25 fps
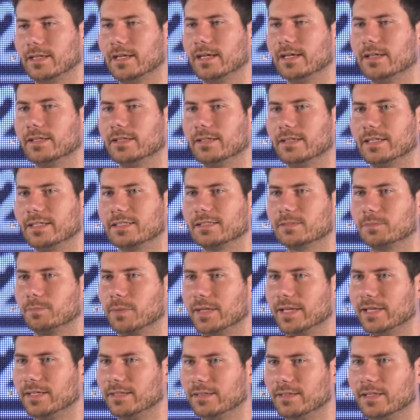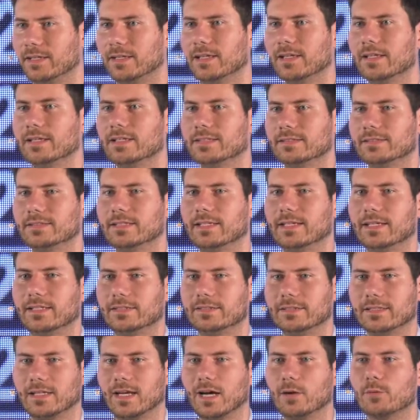I explained
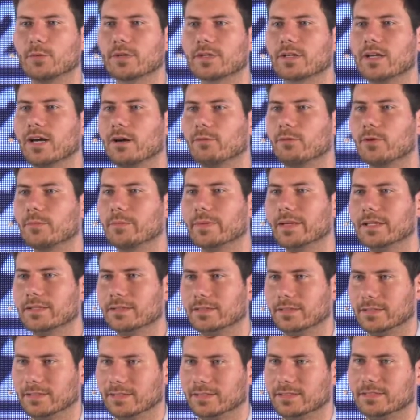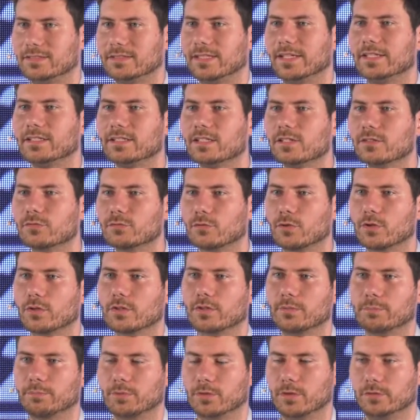that our government is taking wrong
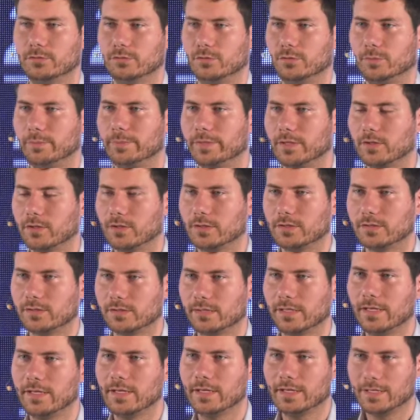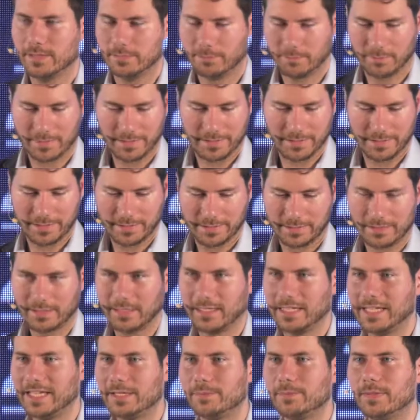approach, because by
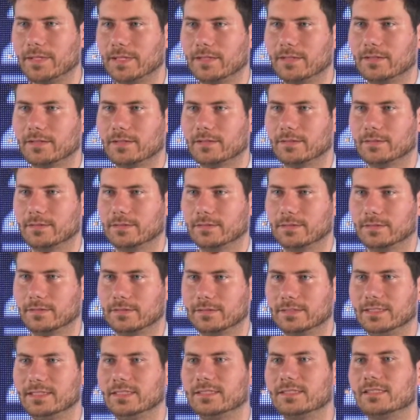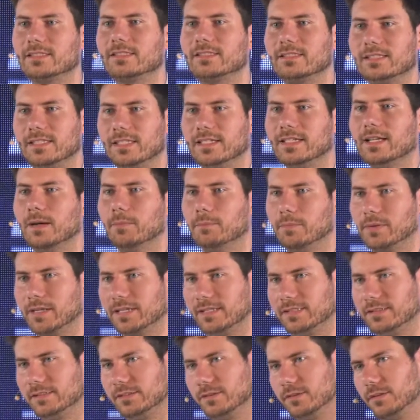claiming this SIGA
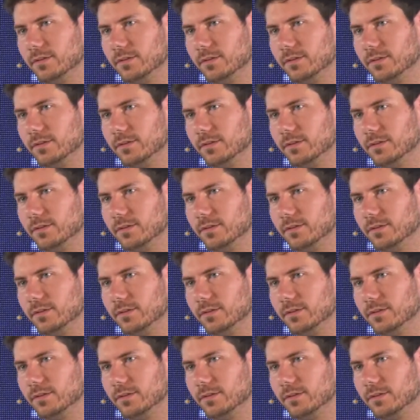place, or